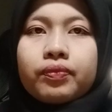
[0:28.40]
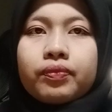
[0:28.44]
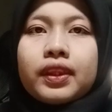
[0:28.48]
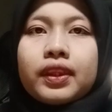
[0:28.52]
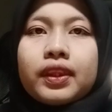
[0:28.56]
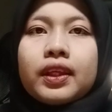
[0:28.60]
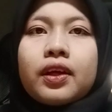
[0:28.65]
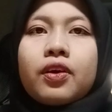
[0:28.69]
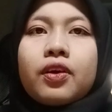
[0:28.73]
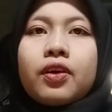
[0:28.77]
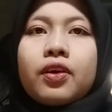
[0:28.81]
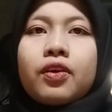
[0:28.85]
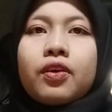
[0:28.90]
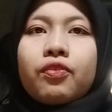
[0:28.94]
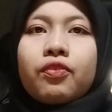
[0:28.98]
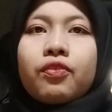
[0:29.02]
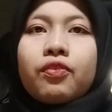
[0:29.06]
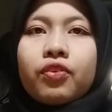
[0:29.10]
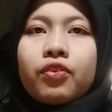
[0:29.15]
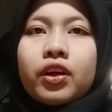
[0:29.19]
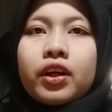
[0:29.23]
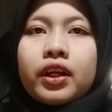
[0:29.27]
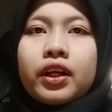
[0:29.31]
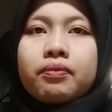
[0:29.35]
For
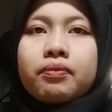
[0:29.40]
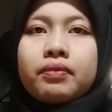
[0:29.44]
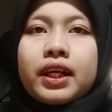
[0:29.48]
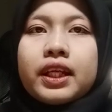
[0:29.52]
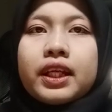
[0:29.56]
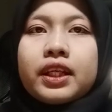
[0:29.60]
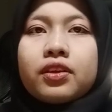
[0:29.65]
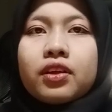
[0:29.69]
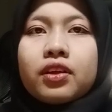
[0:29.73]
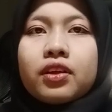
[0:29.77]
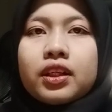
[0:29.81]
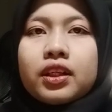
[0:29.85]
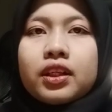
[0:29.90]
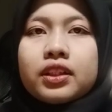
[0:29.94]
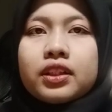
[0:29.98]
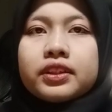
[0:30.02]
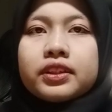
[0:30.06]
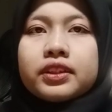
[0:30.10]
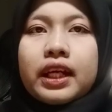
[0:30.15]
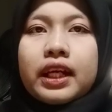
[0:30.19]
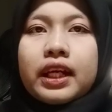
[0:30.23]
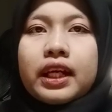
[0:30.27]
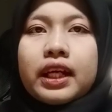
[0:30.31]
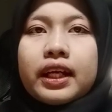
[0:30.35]
my course,
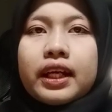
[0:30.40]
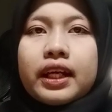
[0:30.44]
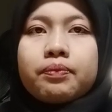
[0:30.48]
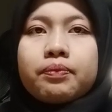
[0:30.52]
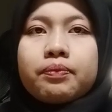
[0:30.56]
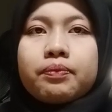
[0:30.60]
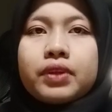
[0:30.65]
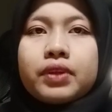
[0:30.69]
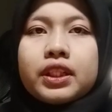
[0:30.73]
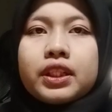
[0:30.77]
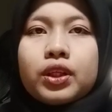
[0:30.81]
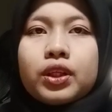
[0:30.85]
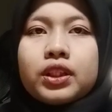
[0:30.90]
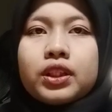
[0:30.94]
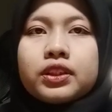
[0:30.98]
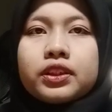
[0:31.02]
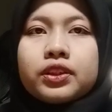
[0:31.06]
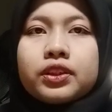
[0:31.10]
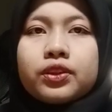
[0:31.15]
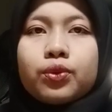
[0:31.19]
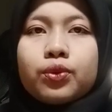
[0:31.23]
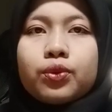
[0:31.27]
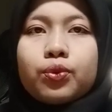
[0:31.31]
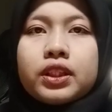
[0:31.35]
IIP
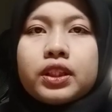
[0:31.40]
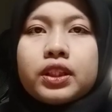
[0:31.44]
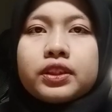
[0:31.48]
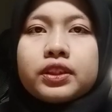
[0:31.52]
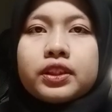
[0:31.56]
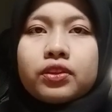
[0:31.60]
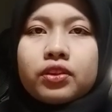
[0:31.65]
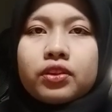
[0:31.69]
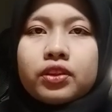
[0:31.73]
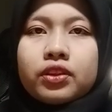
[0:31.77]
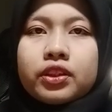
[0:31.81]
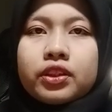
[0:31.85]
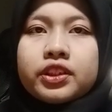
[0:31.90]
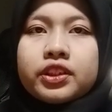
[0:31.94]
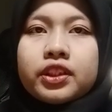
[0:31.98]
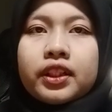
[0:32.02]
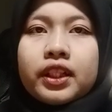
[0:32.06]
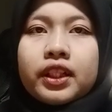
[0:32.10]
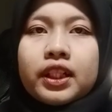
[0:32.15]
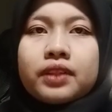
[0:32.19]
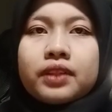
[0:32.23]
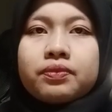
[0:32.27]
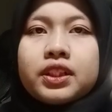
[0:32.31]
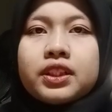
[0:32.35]
410 Sharia
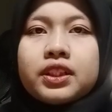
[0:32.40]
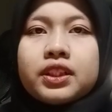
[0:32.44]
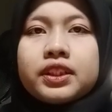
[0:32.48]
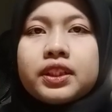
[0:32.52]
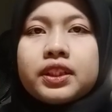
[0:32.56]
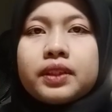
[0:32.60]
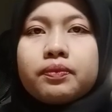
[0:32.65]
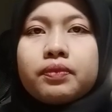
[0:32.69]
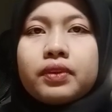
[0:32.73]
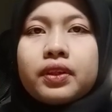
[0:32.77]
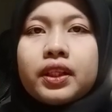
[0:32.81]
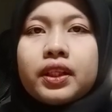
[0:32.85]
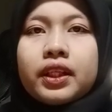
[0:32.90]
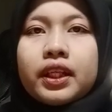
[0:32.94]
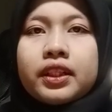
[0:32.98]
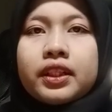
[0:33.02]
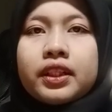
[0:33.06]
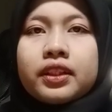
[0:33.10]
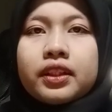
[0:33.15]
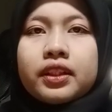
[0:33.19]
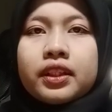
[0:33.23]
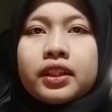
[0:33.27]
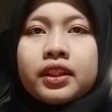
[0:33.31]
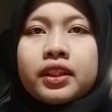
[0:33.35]
Principle
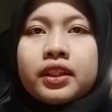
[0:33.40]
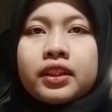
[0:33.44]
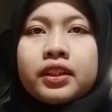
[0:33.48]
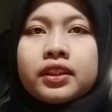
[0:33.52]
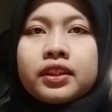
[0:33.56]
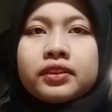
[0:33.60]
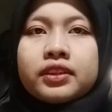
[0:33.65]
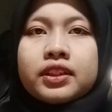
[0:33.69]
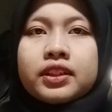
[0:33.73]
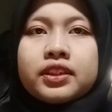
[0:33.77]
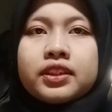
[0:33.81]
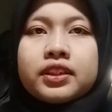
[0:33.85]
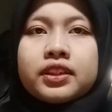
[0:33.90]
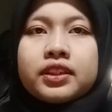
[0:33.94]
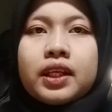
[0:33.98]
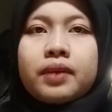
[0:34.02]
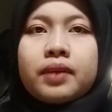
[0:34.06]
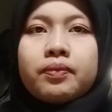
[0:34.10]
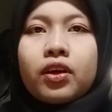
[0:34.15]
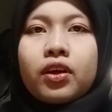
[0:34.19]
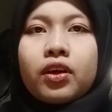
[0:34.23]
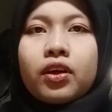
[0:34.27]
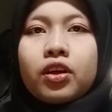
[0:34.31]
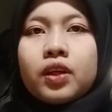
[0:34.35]
in the Islamic
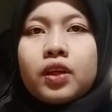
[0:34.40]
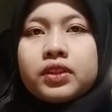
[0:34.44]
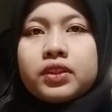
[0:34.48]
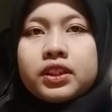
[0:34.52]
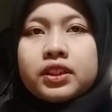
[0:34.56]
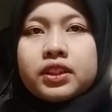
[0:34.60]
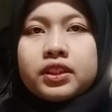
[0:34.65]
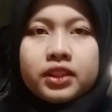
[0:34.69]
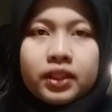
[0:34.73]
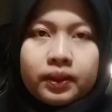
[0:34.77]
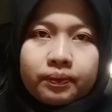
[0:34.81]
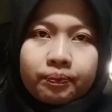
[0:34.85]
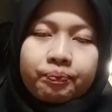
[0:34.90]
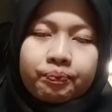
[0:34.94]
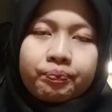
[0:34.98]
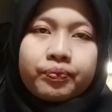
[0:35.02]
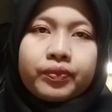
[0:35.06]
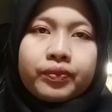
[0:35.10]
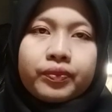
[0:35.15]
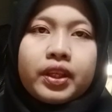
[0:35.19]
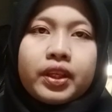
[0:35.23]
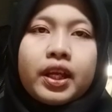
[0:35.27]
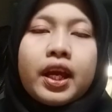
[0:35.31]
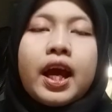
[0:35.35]
Economic System,
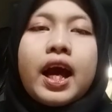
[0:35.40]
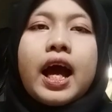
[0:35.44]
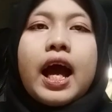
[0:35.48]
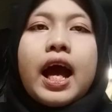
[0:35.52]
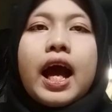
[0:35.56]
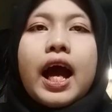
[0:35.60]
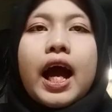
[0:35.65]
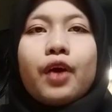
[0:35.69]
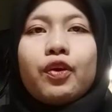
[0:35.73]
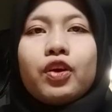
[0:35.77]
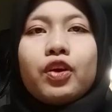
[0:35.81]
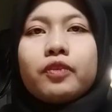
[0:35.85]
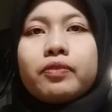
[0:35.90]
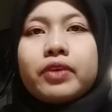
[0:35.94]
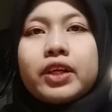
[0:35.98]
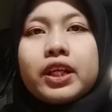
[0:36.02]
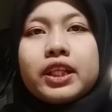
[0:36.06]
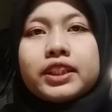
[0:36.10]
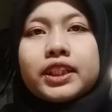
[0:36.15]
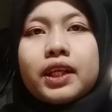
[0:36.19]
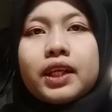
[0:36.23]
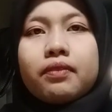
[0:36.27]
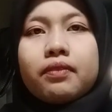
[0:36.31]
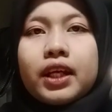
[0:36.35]
I will
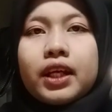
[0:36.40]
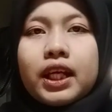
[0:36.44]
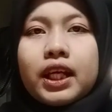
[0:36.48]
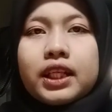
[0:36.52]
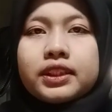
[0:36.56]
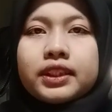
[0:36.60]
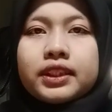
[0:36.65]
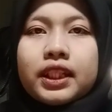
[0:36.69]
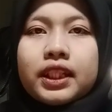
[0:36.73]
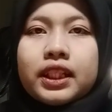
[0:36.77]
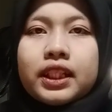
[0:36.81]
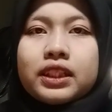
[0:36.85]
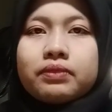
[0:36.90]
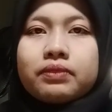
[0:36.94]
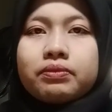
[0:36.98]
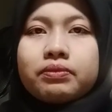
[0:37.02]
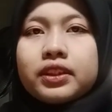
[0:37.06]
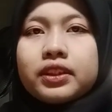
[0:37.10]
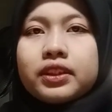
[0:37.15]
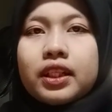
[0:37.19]
present my assignment